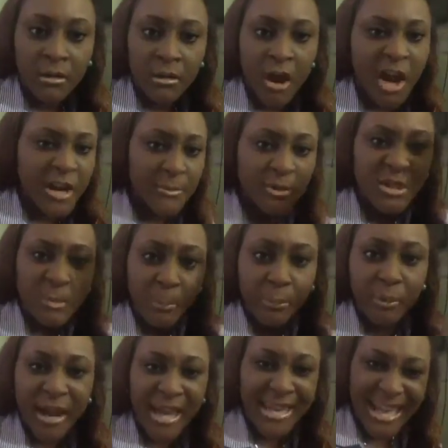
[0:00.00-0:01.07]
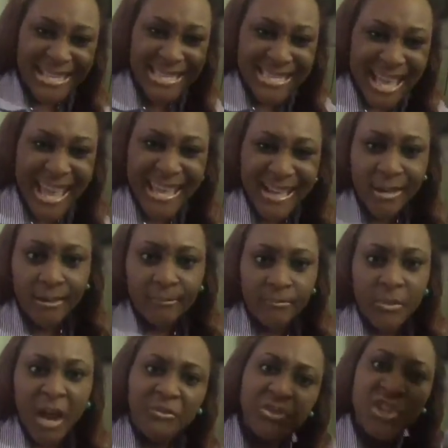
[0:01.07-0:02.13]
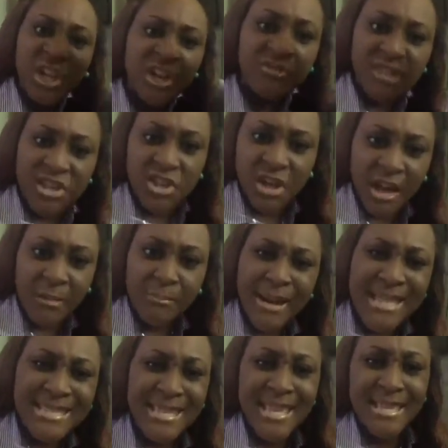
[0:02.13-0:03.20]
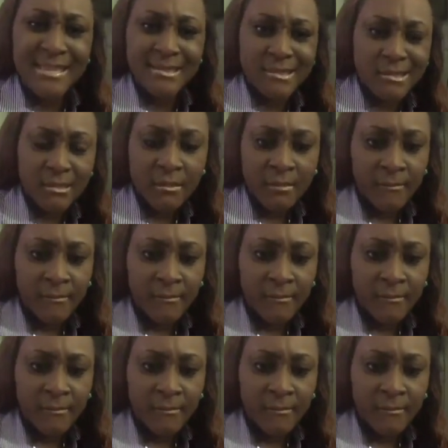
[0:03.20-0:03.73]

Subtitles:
Or them just break that cycle of generational blessings.